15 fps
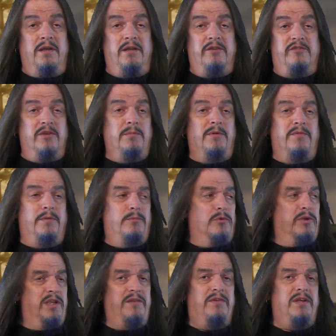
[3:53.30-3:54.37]
and some of them
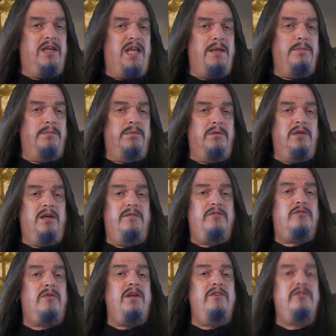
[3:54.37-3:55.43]
were even capable of
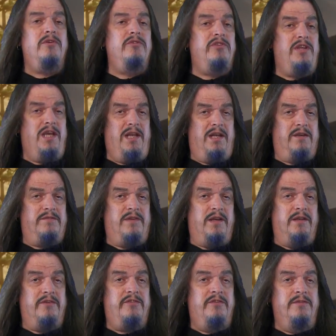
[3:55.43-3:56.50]
transoceanic
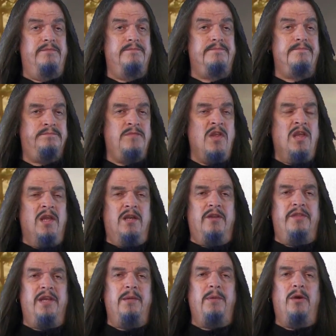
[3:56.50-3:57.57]
flights. Now
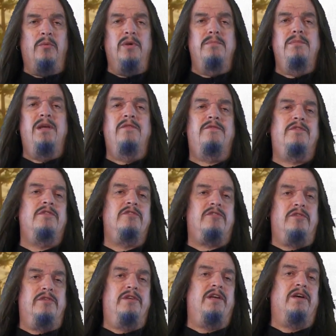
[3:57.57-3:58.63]
think about when men
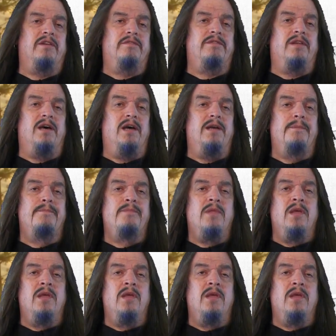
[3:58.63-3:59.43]
first learned how to fly.